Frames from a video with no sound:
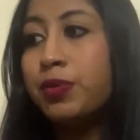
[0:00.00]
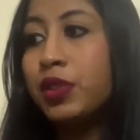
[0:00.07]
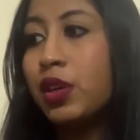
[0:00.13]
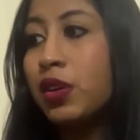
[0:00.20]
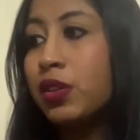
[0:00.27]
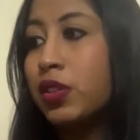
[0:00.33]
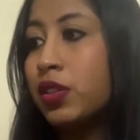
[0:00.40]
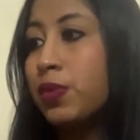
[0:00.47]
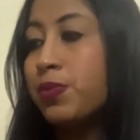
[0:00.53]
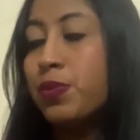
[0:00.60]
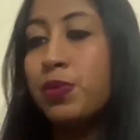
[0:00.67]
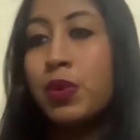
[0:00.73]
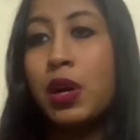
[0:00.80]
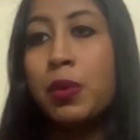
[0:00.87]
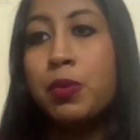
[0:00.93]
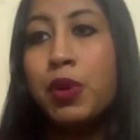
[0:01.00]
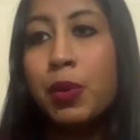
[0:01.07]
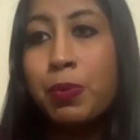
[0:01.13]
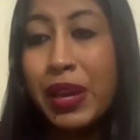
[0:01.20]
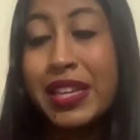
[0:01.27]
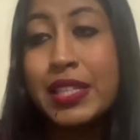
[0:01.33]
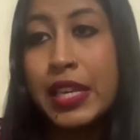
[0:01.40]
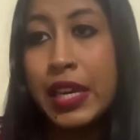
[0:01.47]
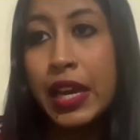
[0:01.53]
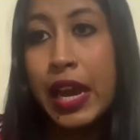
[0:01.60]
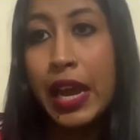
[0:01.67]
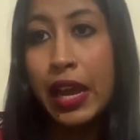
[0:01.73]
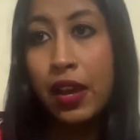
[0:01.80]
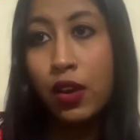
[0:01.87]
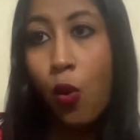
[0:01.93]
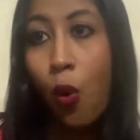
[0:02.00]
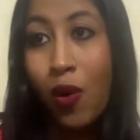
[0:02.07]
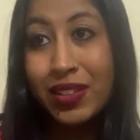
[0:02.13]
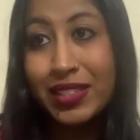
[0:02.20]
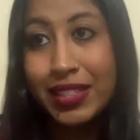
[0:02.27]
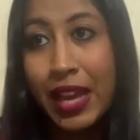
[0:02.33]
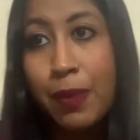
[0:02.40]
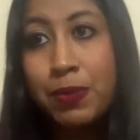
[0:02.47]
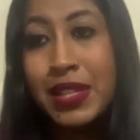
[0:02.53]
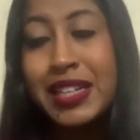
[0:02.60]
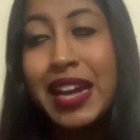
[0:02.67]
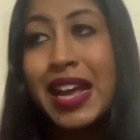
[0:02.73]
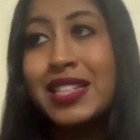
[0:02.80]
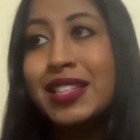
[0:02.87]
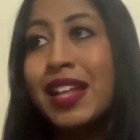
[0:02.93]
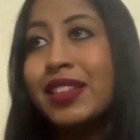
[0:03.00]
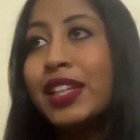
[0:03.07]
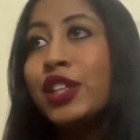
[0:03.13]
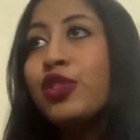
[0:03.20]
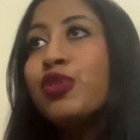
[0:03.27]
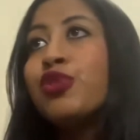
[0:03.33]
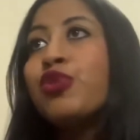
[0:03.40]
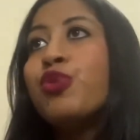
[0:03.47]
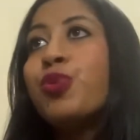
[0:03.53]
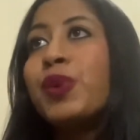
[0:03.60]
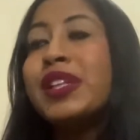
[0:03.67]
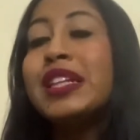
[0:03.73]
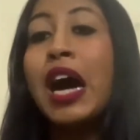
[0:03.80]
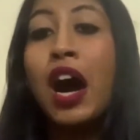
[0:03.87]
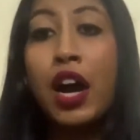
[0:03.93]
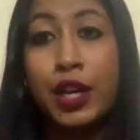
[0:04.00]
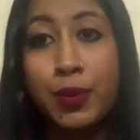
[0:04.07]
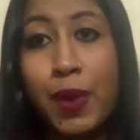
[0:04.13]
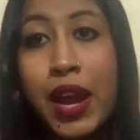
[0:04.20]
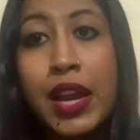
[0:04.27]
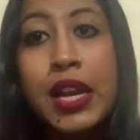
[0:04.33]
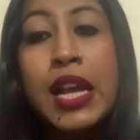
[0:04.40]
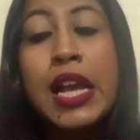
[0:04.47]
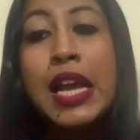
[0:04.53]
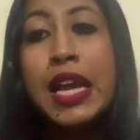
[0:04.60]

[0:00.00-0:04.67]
the the uh, basic concepts it has nothing to do with hardware